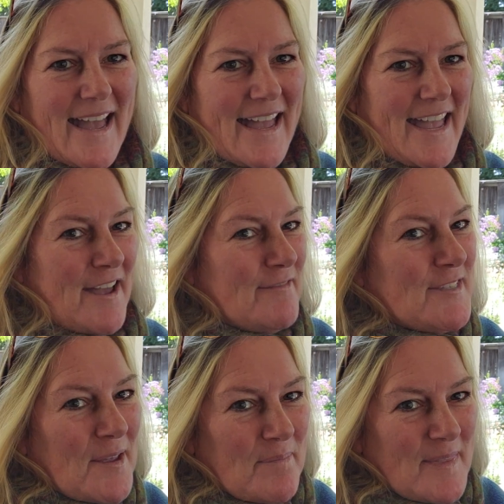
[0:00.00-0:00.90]
I have
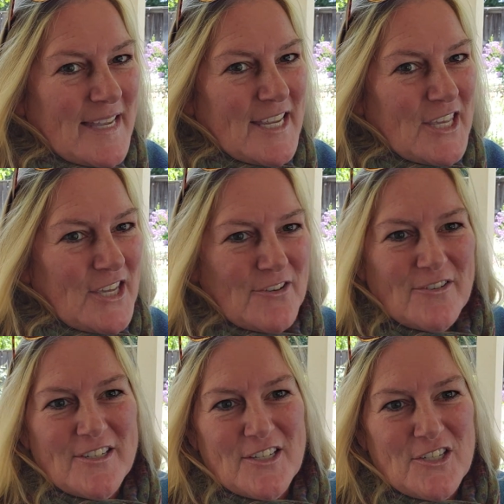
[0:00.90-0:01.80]
something
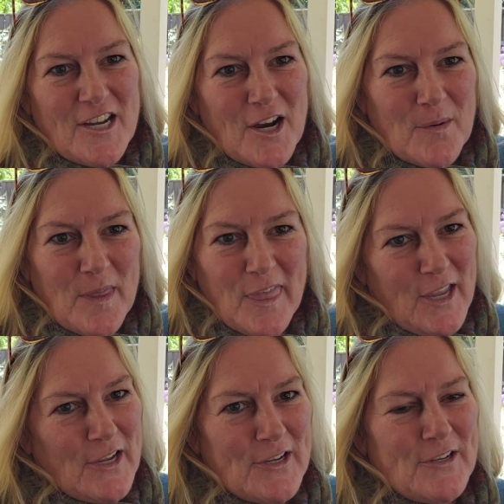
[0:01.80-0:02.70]
cute to share with
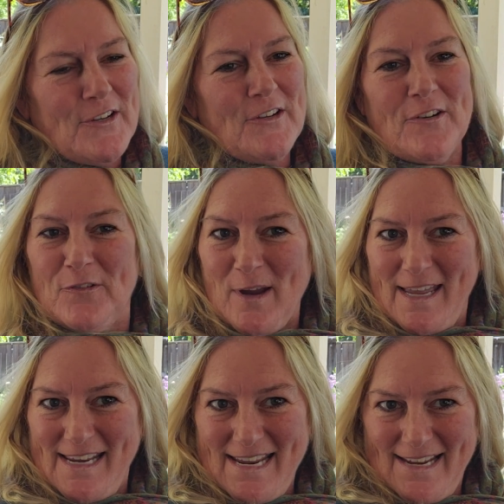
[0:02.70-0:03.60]
you.
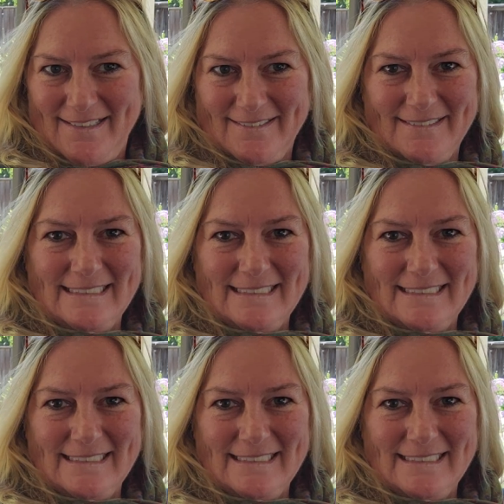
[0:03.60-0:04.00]
Ready?